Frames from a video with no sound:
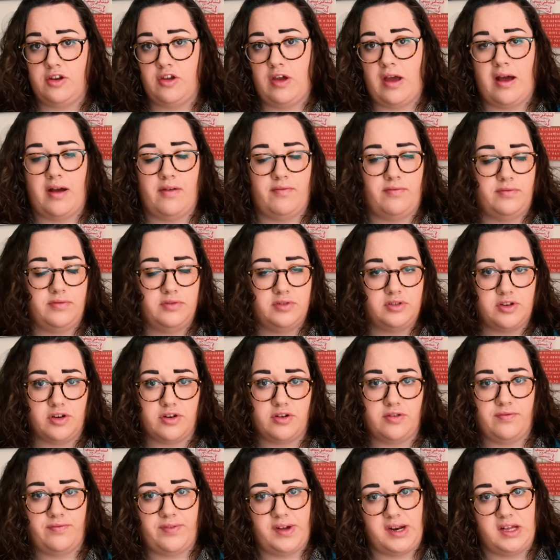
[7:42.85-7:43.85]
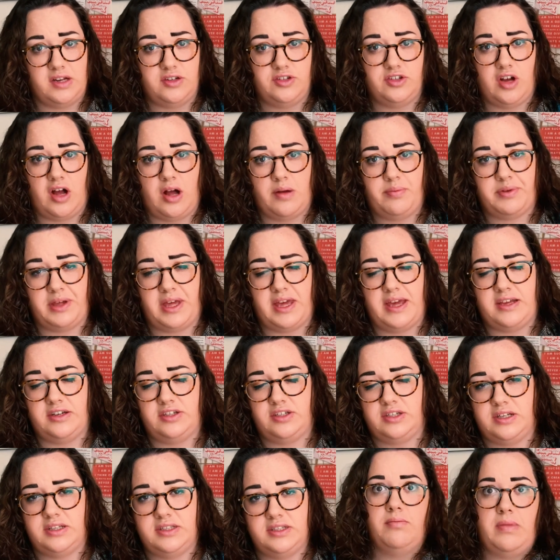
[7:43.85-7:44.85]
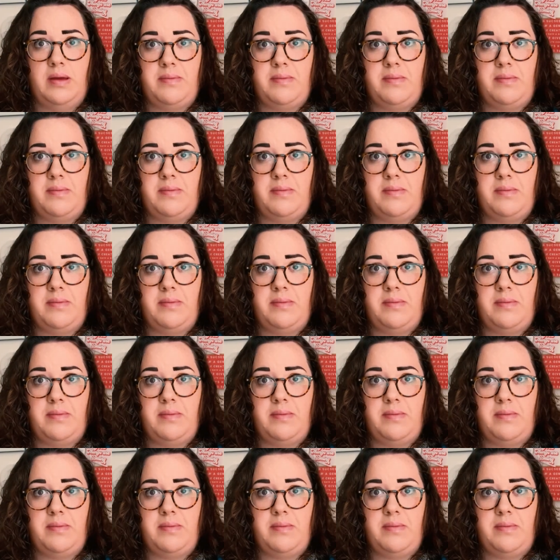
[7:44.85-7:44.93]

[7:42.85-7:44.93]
you have certain financial obligations.